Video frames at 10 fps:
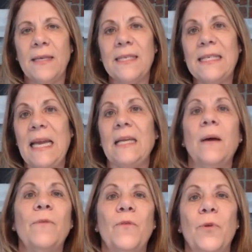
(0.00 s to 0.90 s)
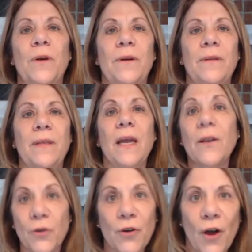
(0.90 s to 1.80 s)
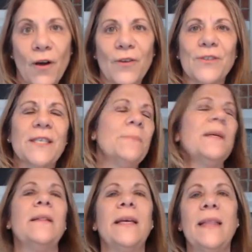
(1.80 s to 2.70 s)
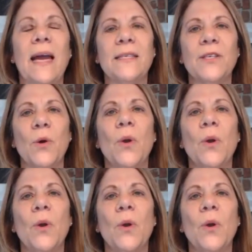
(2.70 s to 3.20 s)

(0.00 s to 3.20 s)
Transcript: and to stand up for the underdog or something like that.